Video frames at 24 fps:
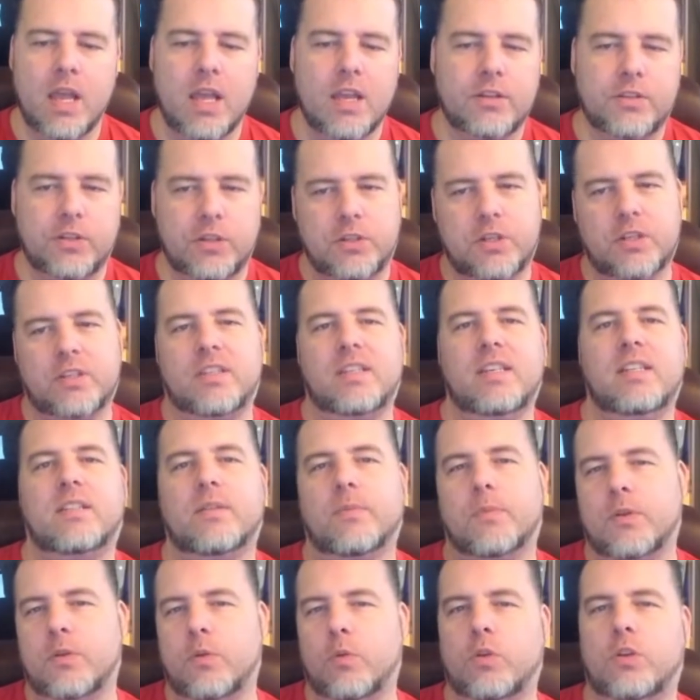So you just need
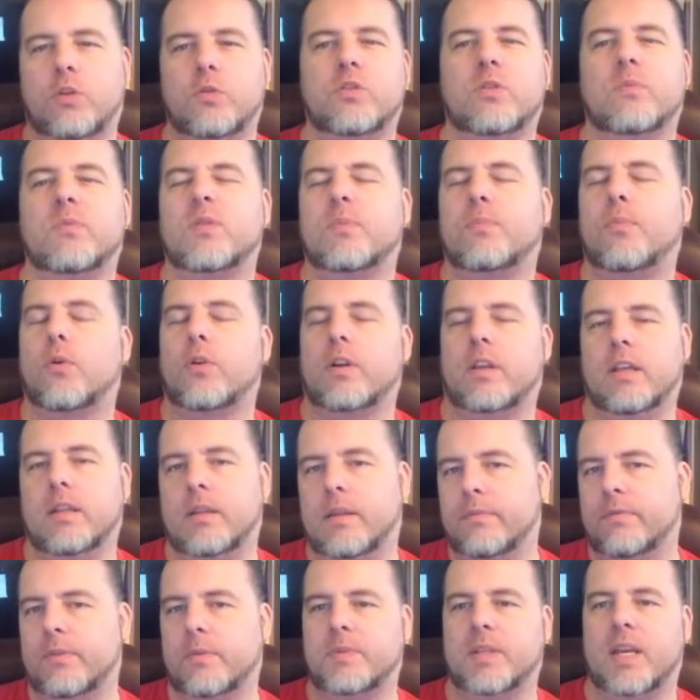someone who can do some support
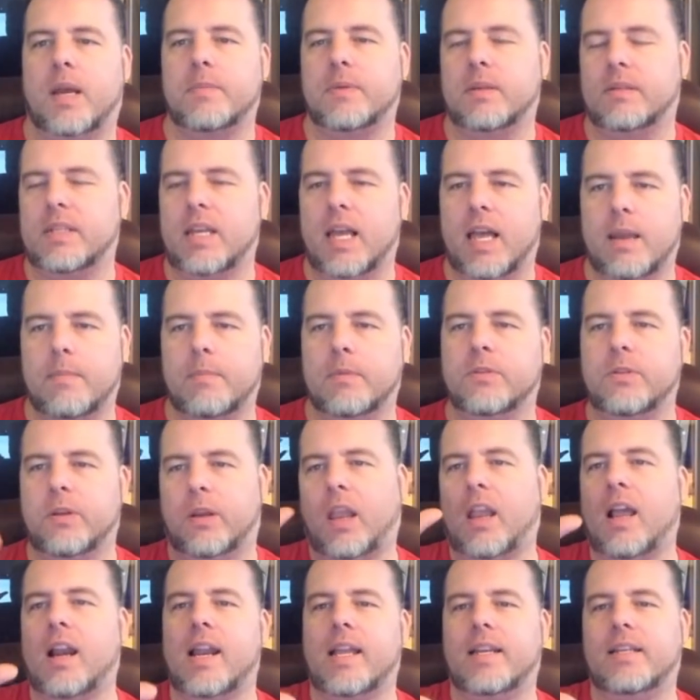healing from time to time. So you
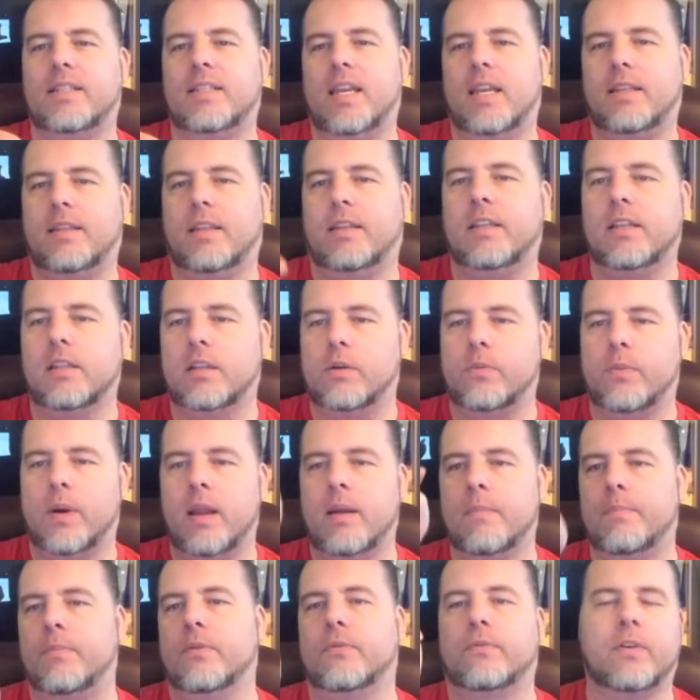can kind of like take the healer away
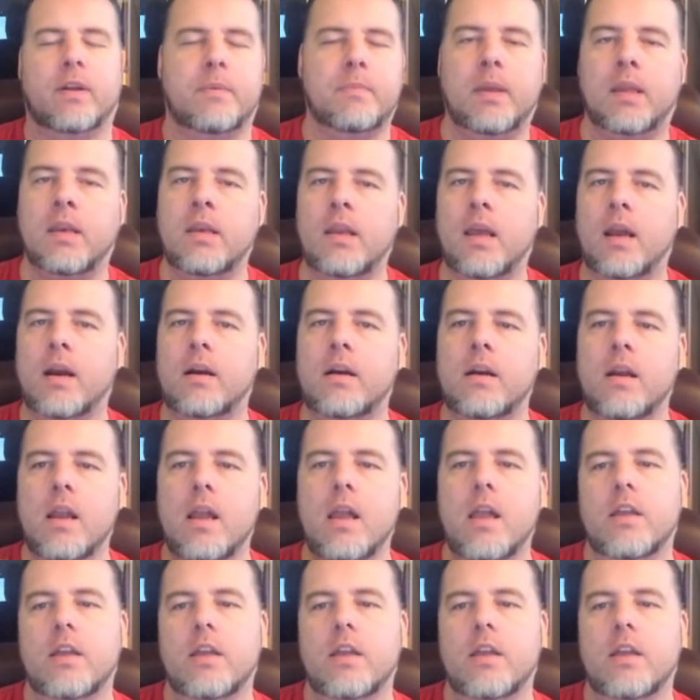and put Rim in there.